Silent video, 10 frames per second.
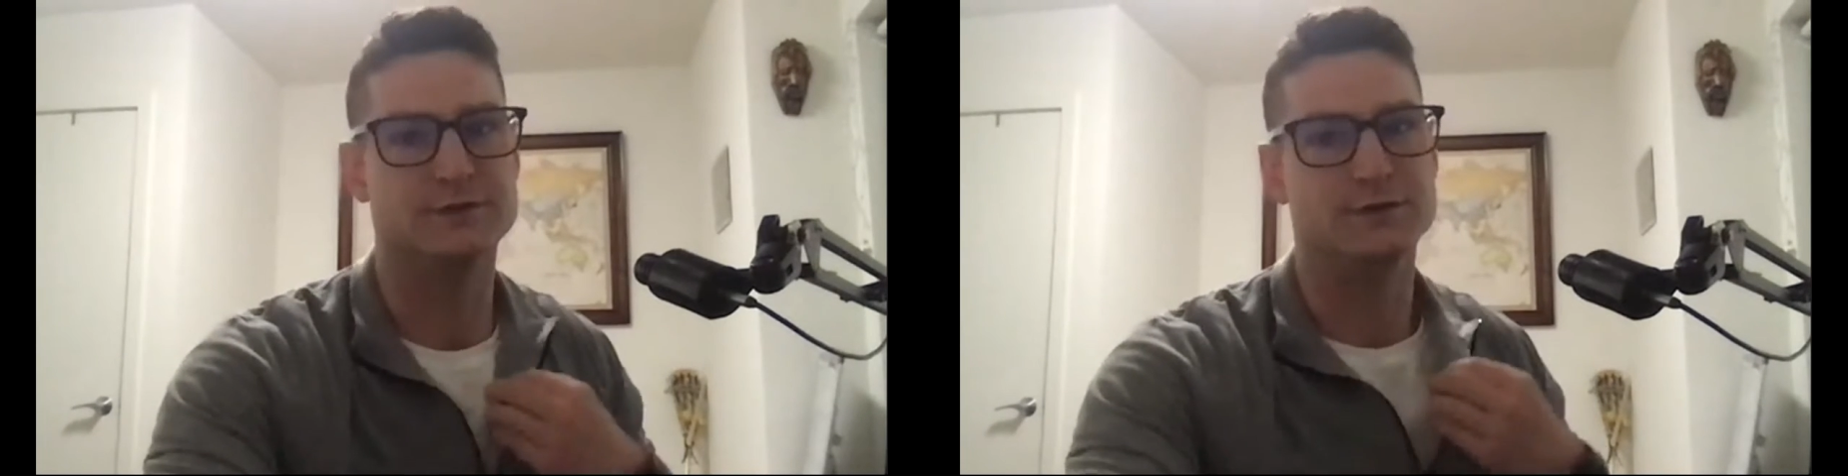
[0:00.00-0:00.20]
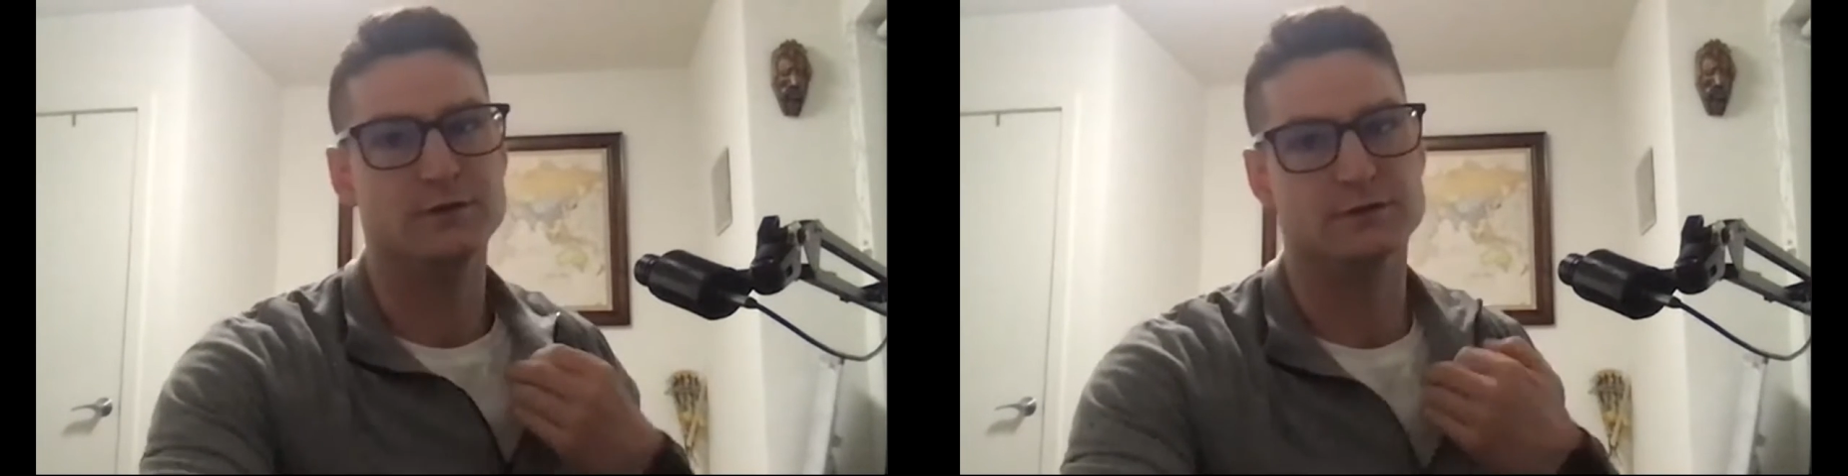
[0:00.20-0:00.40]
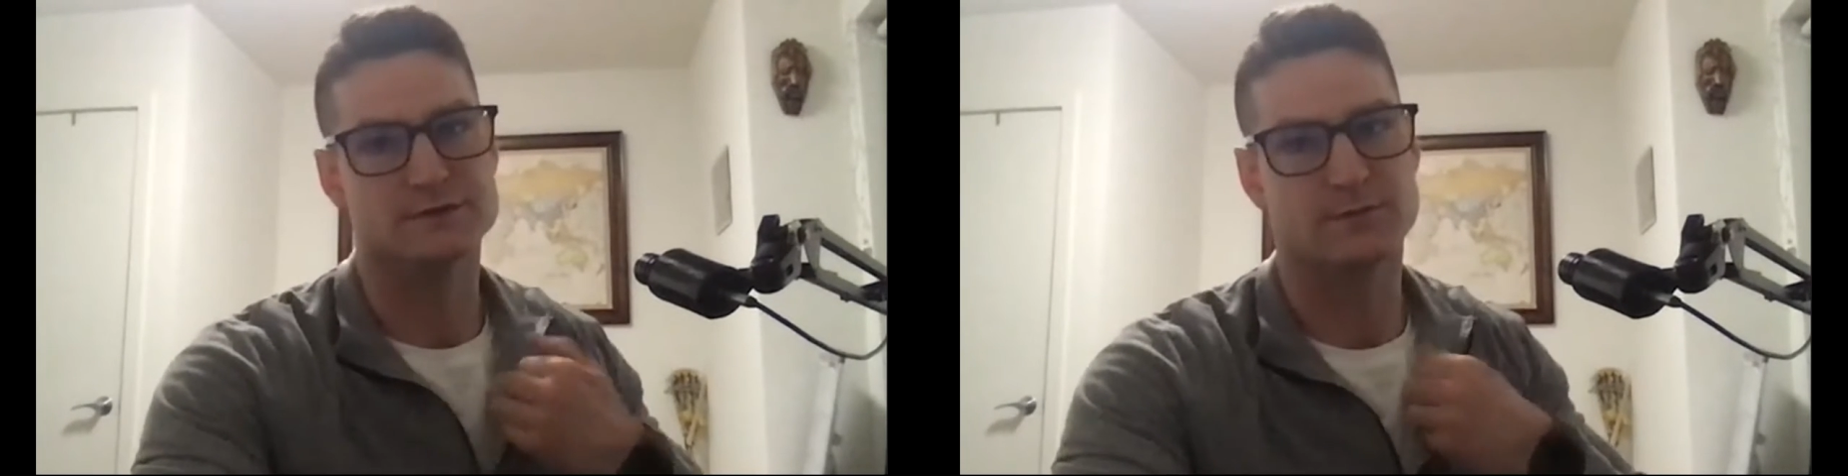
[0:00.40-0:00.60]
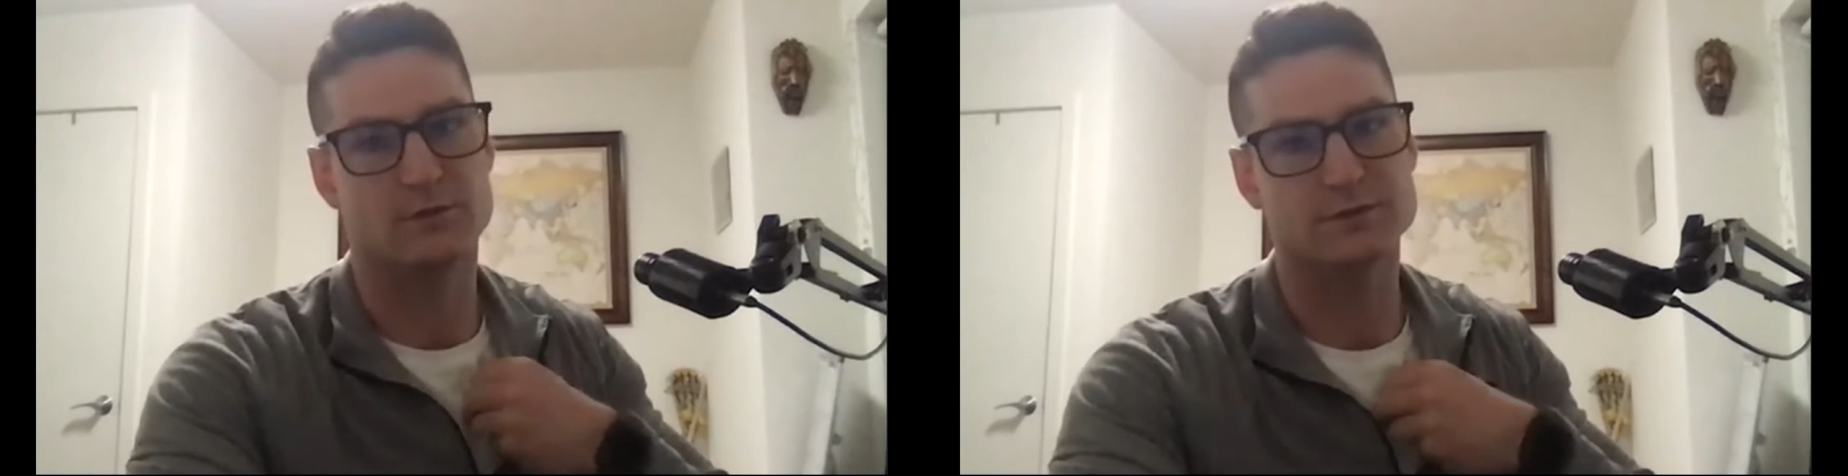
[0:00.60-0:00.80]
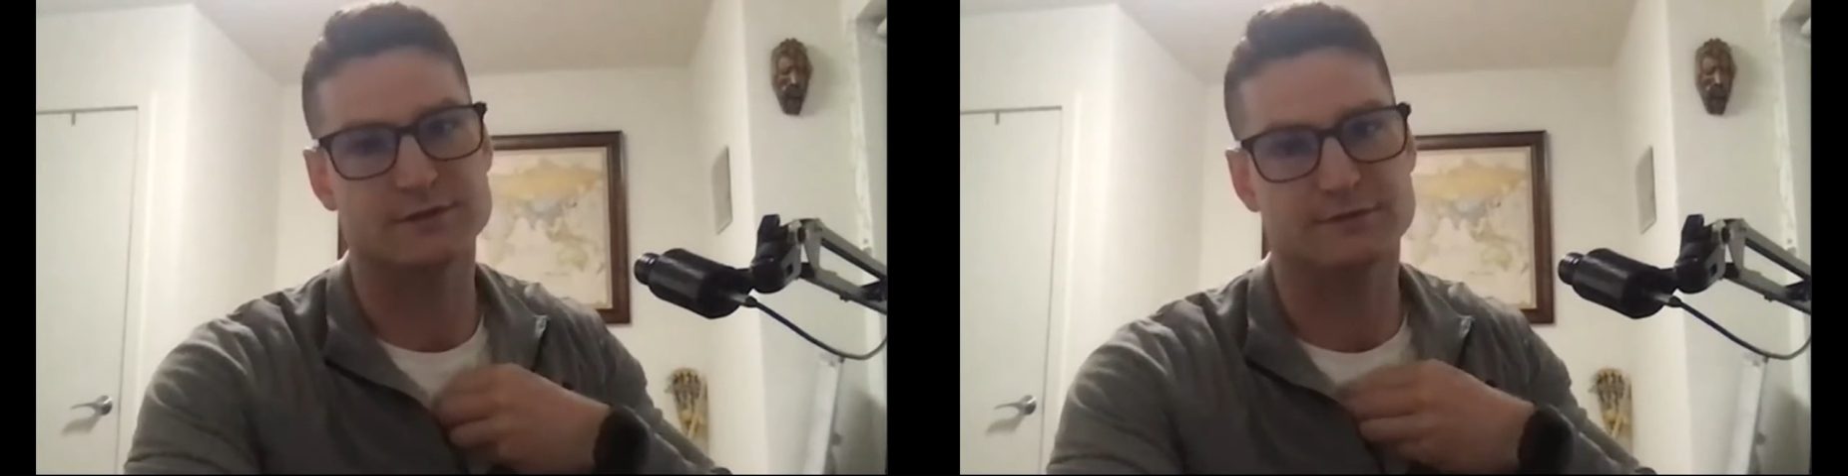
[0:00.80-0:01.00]
do is I
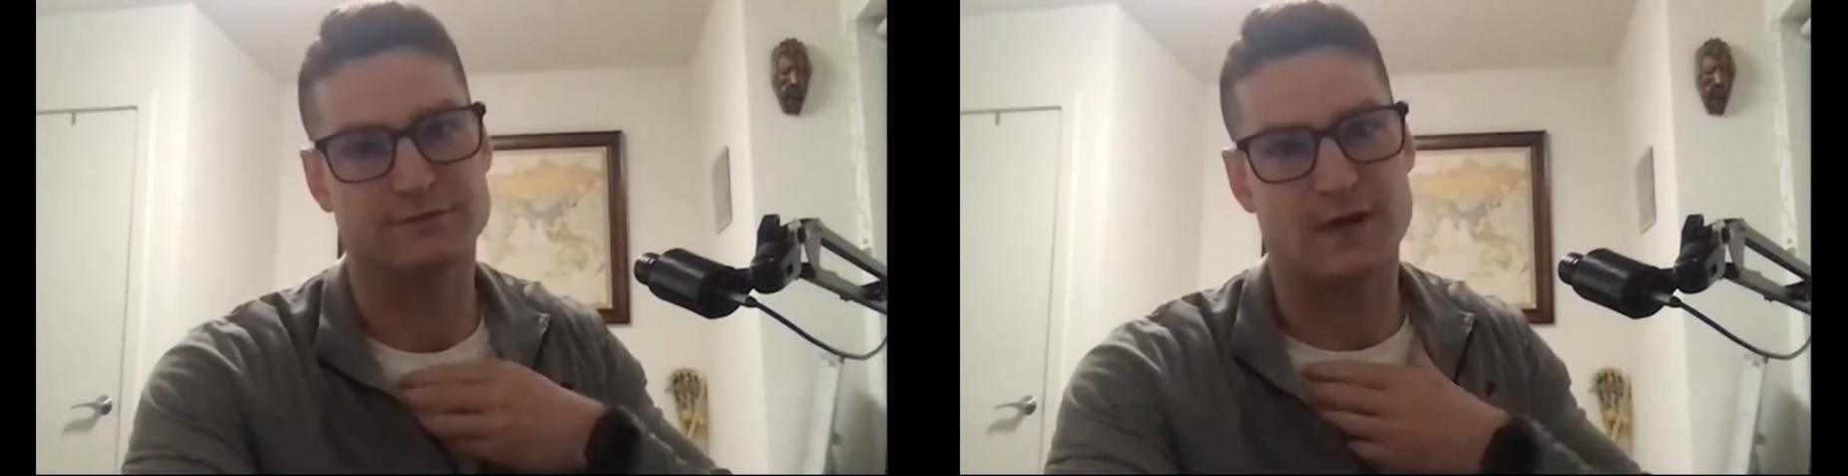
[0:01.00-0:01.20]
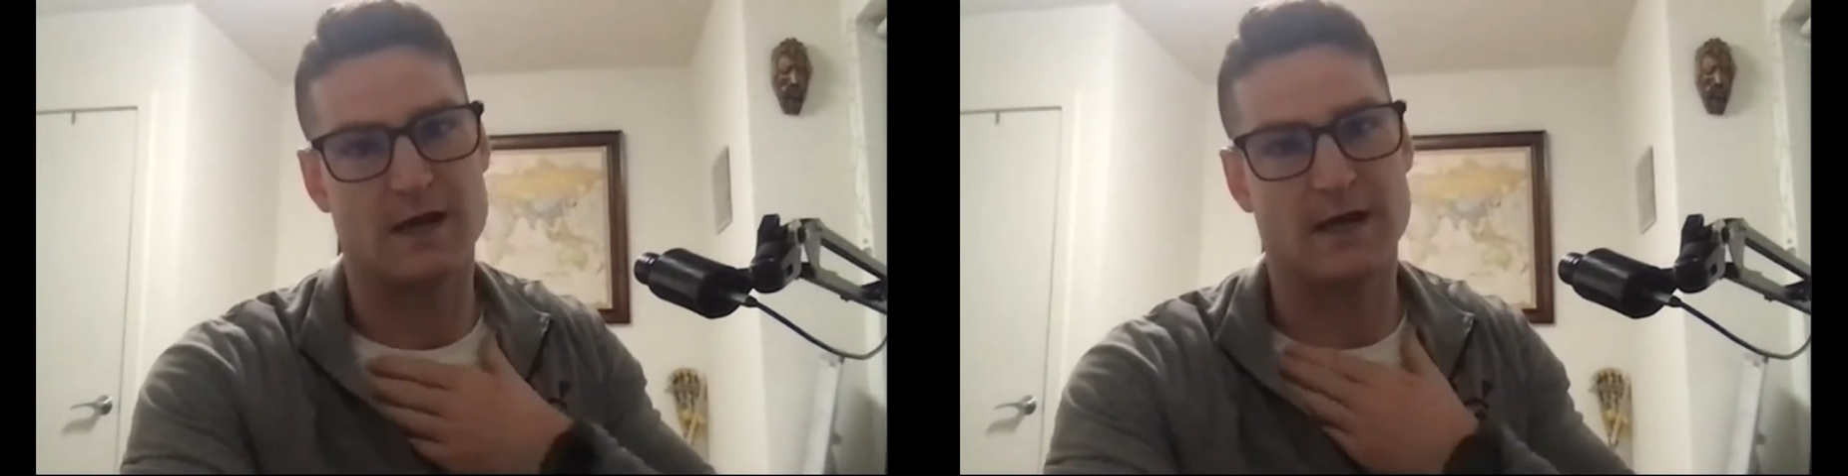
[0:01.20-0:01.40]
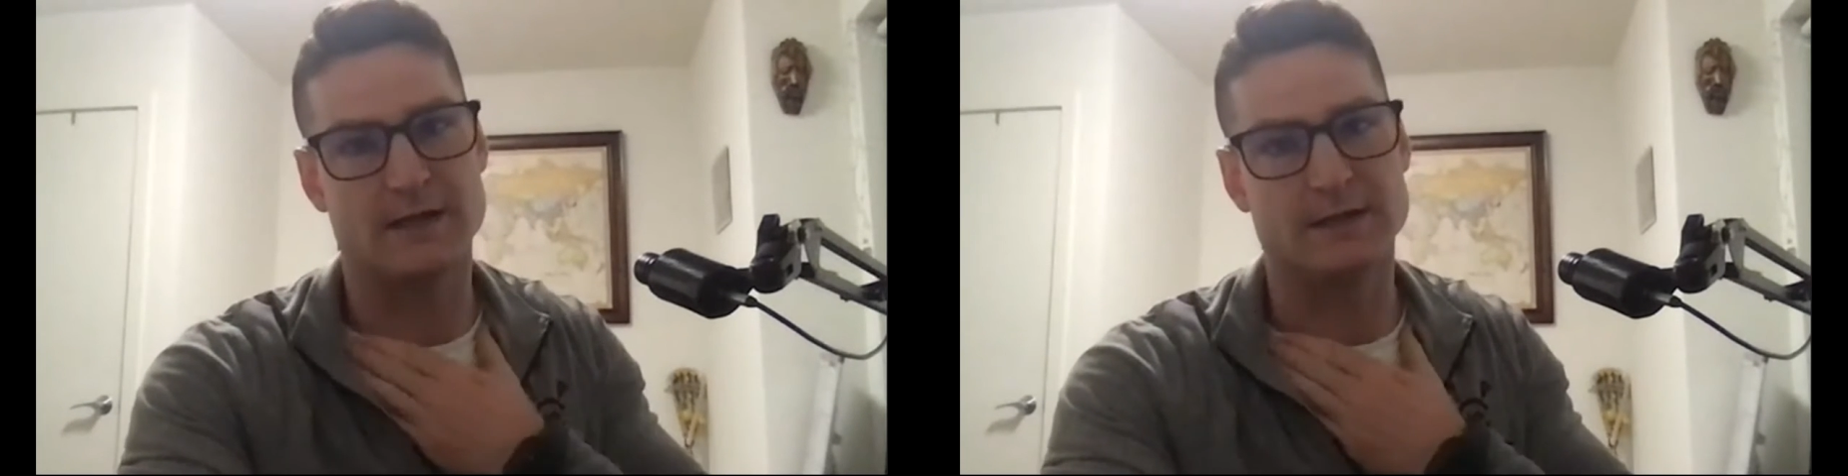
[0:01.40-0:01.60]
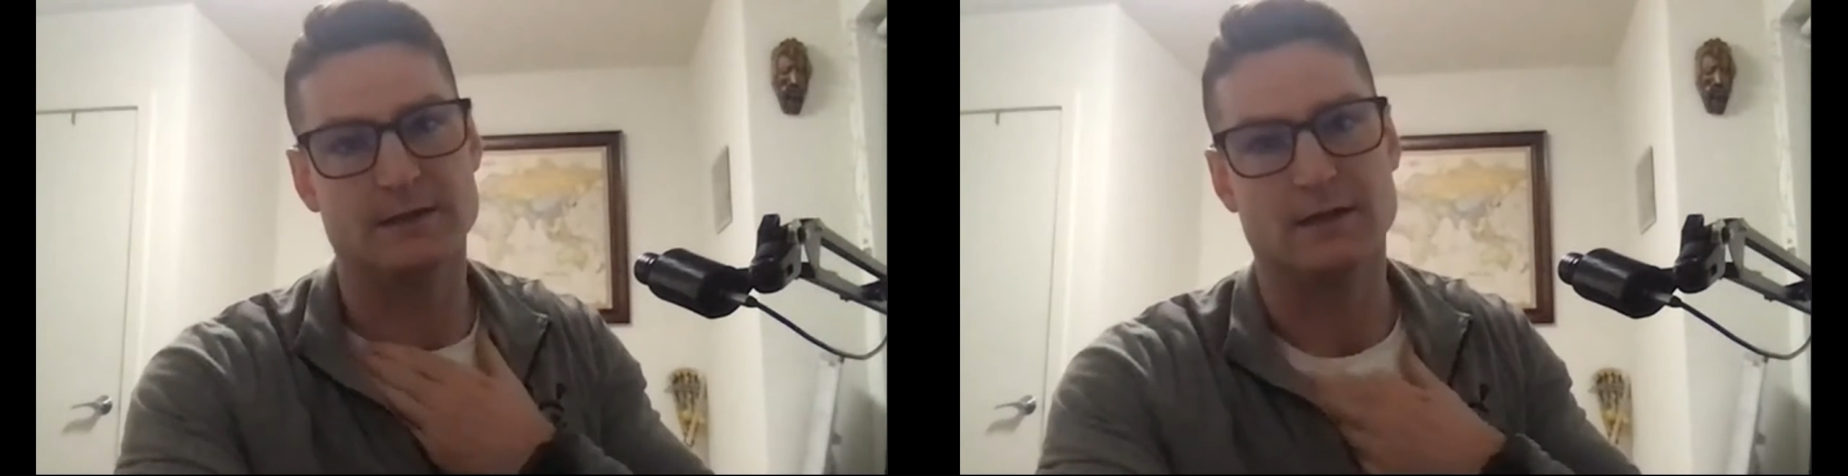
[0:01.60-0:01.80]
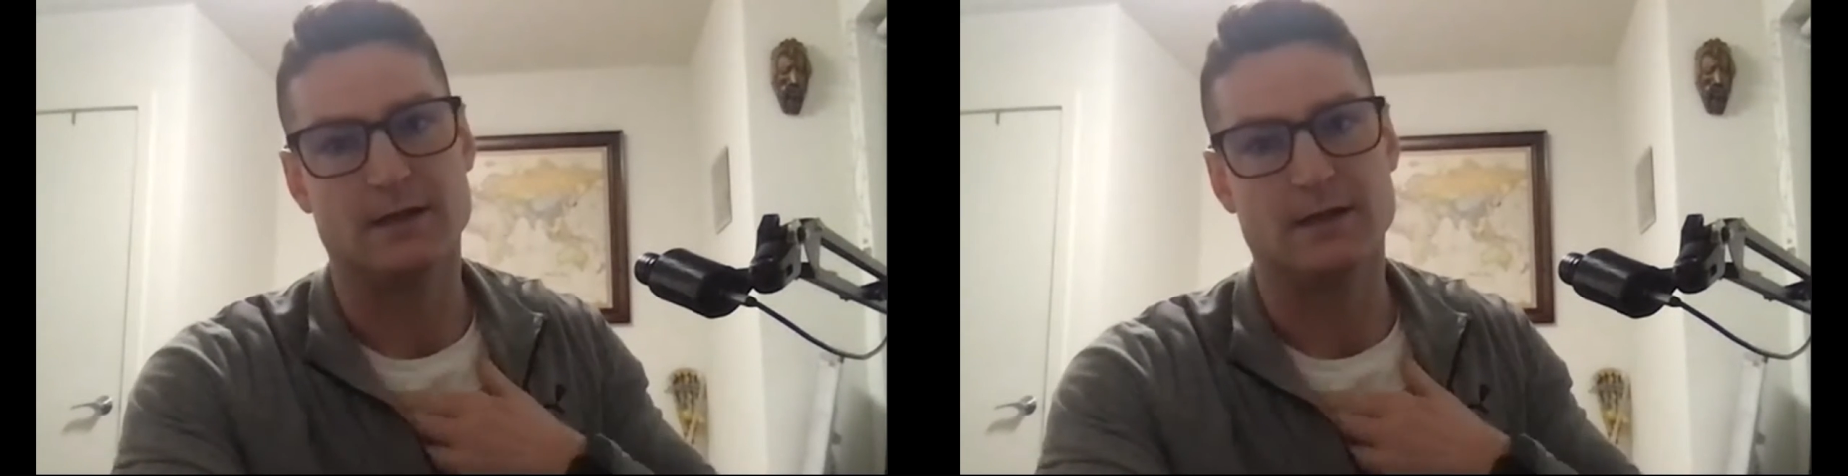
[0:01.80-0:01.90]
want you to find